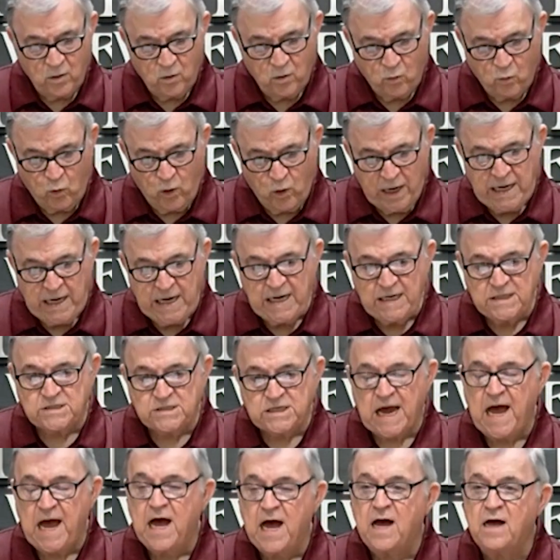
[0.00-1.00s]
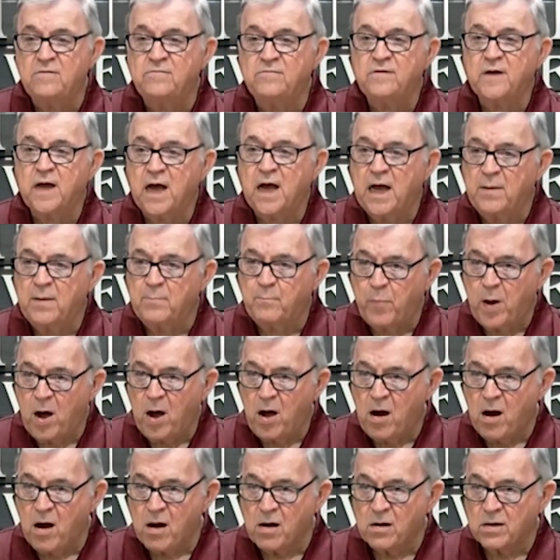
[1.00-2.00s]
We each have a
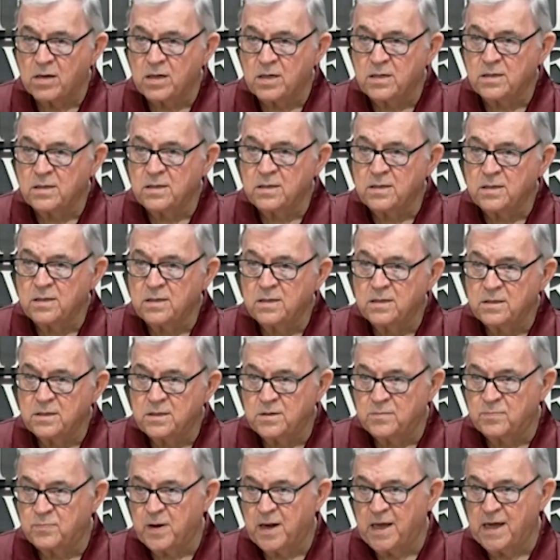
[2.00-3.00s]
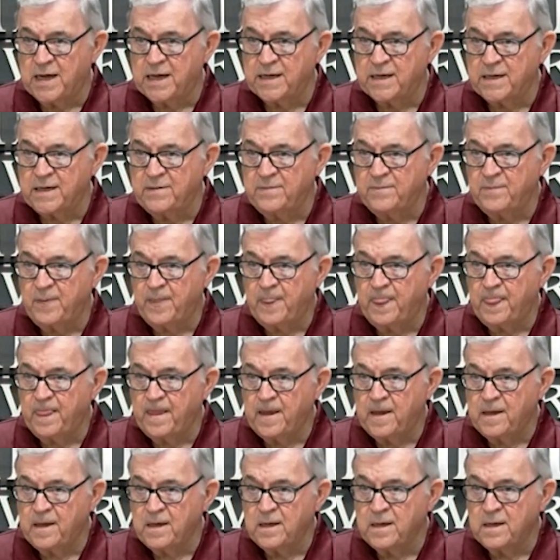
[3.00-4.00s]
part to play,
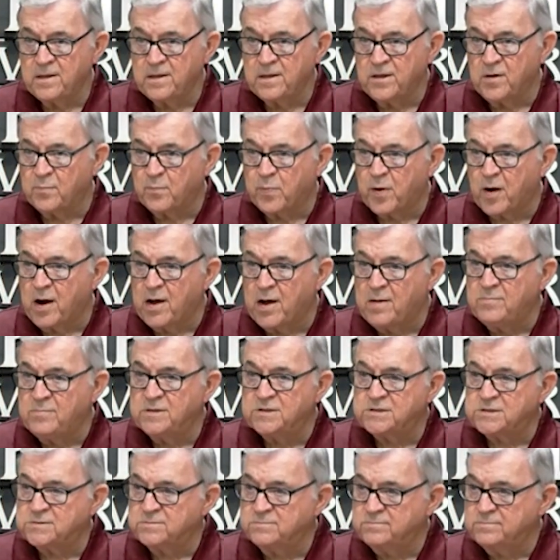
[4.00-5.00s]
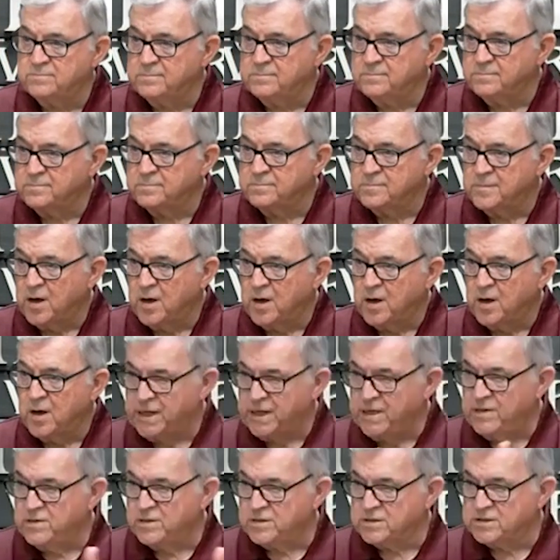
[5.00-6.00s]
the promise on
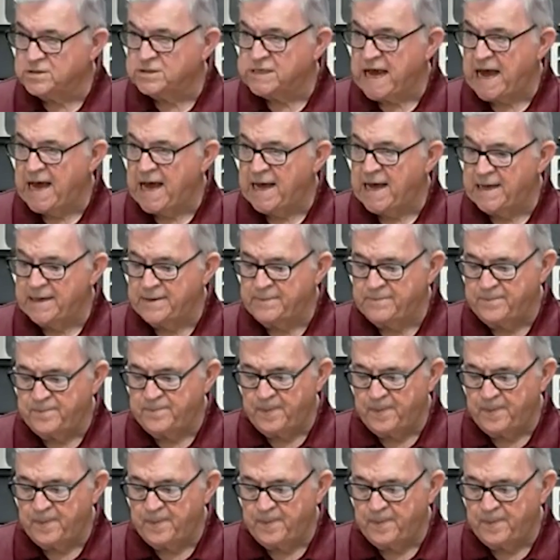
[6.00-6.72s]
either side.